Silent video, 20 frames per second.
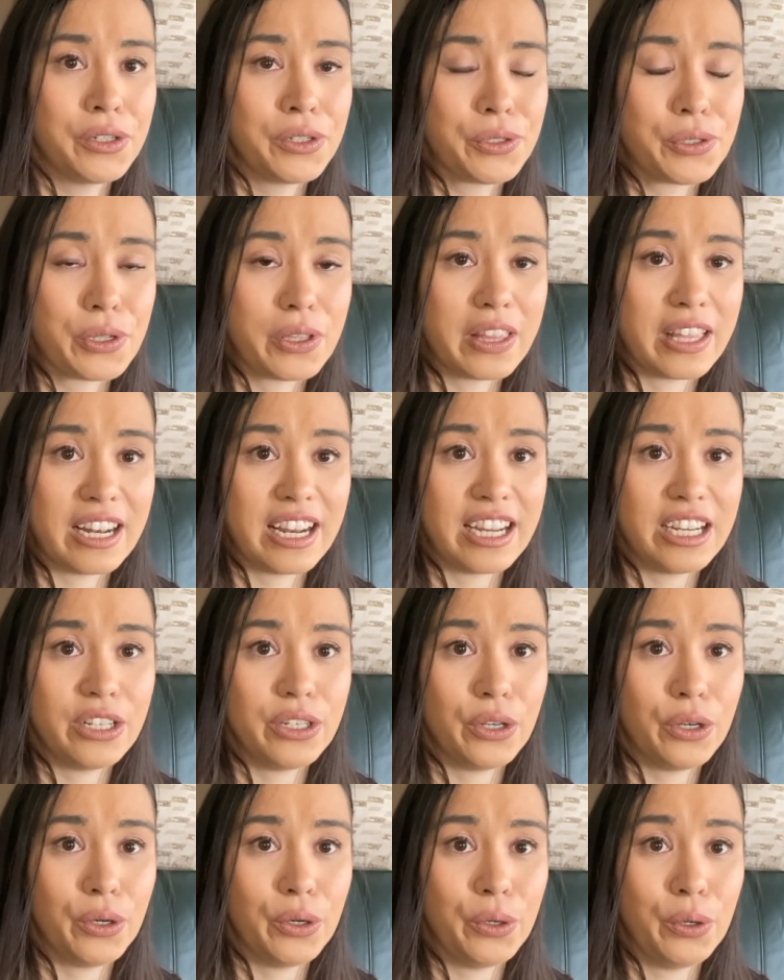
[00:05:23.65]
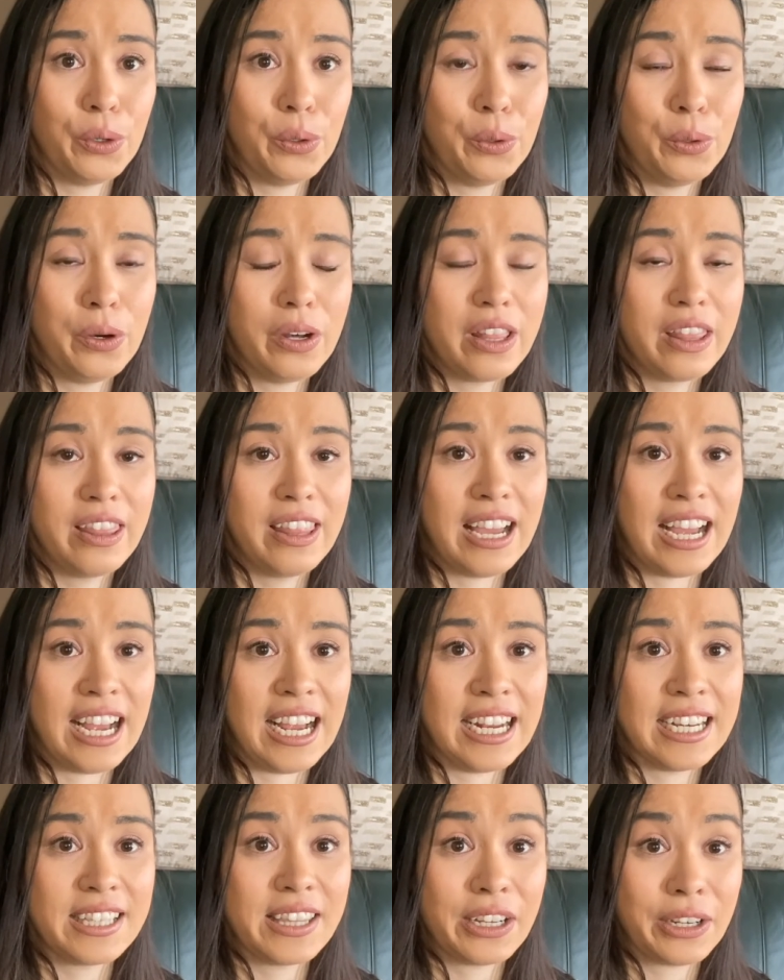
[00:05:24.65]
so that I know
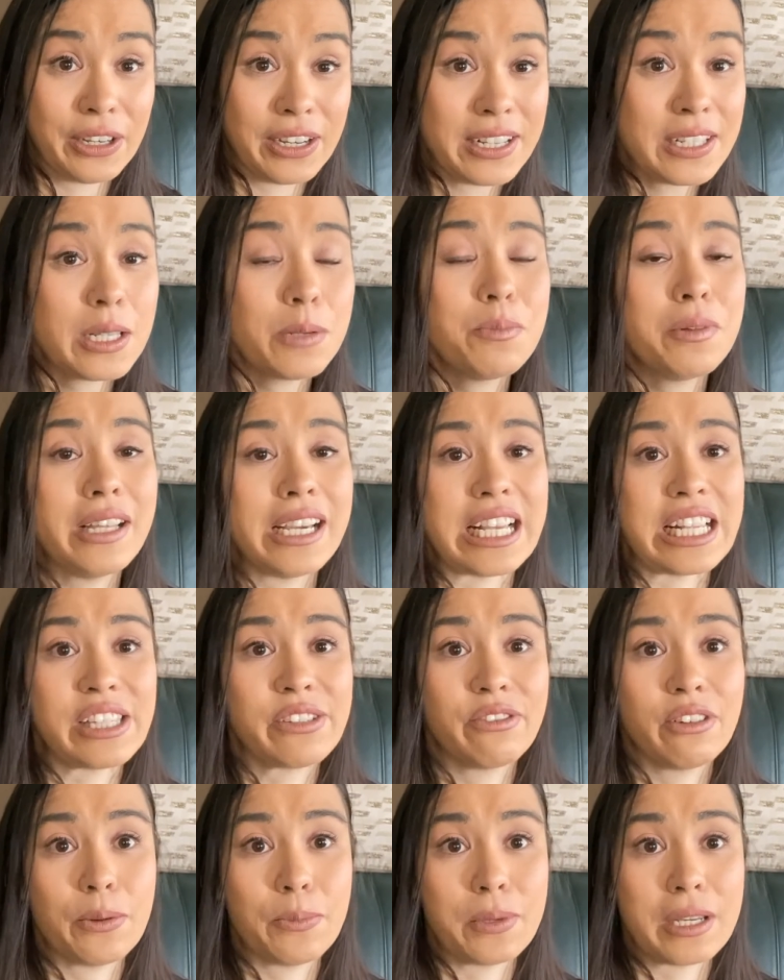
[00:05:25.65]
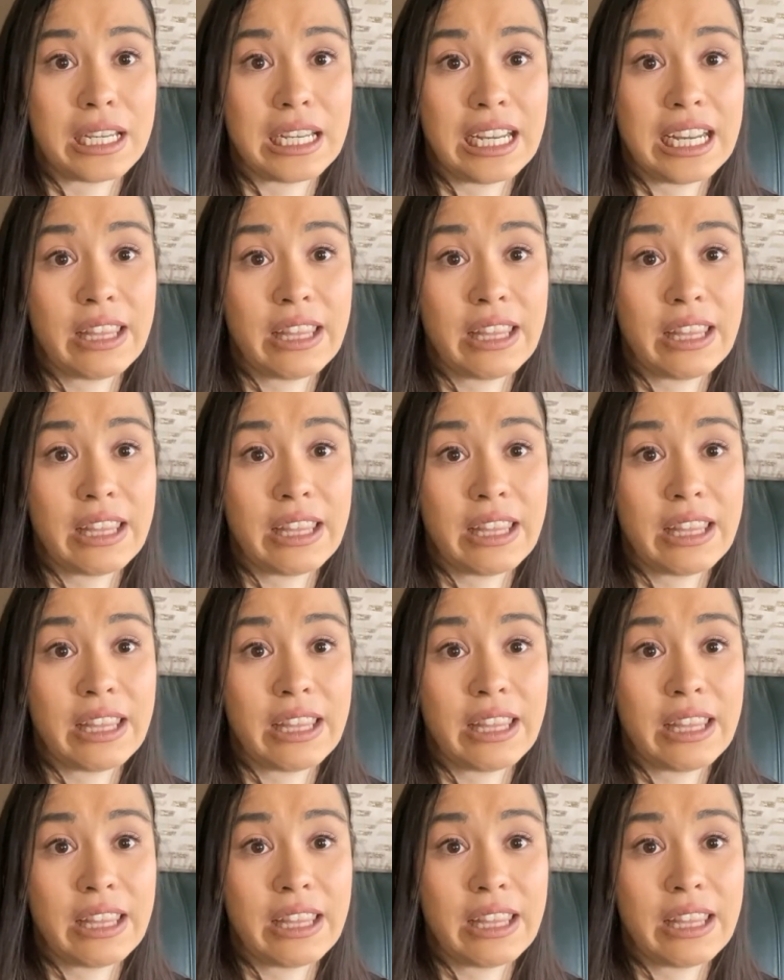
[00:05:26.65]
that there is a place for me